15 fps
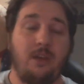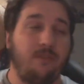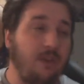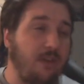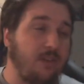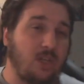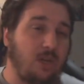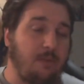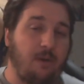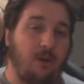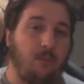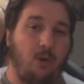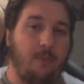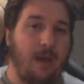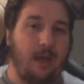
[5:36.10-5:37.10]
V V's going to be on
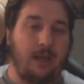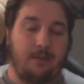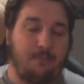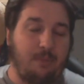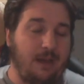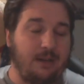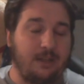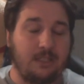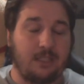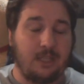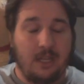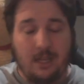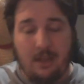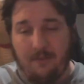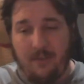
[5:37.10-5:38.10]
more ban banners.
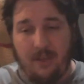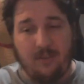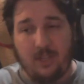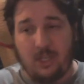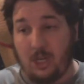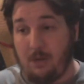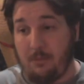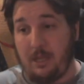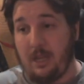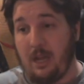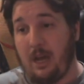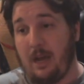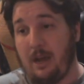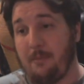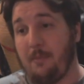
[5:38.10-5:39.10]
V V's going to be
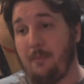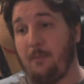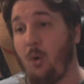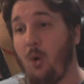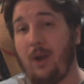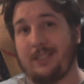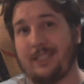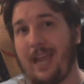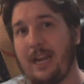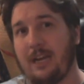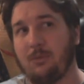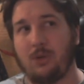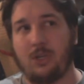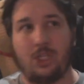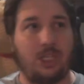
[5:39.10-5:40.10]
um, more
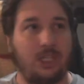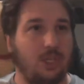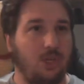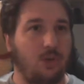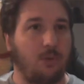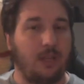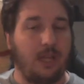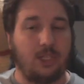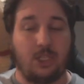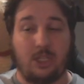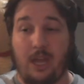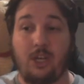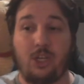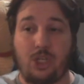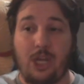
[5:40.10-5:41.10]
attainable because she's a newer legend.
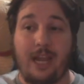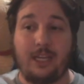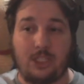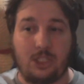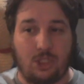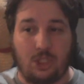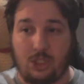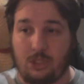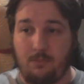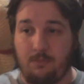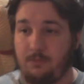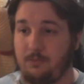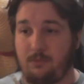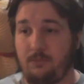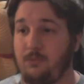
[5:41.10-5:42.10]
And Shanks is just
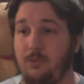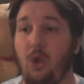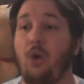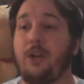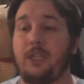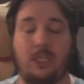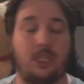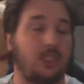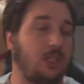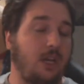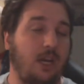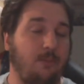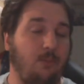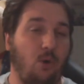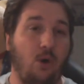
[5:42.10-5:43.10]
non-existent
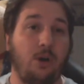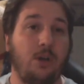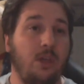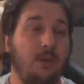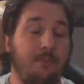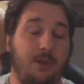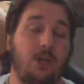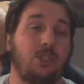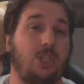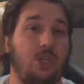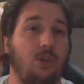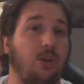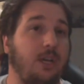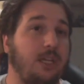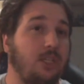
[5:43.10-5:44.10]
anymore because the
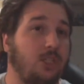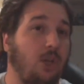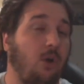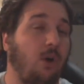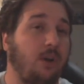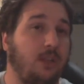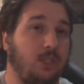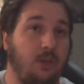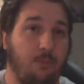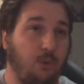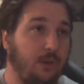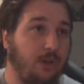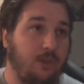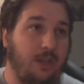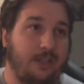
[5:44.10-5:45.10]
unit is so old, unless you're
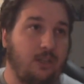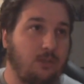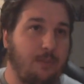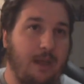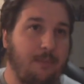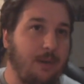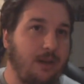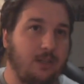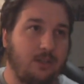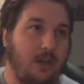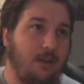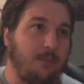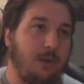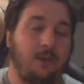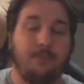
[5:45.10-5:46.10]
pulling on like those bait banners,
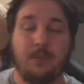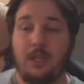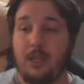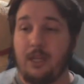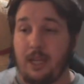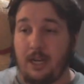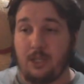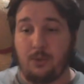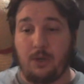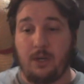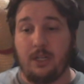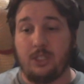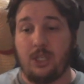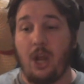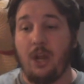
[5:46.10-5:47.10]
right? But it is what it
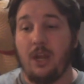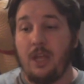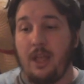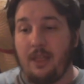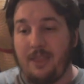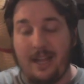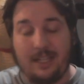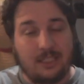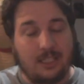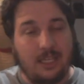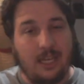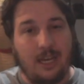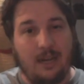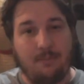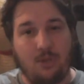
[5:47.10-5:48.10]
is. So, that's
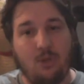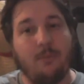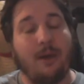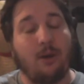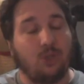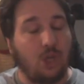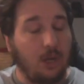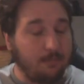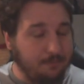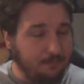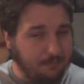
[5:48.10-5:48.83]
the um, new metal shop.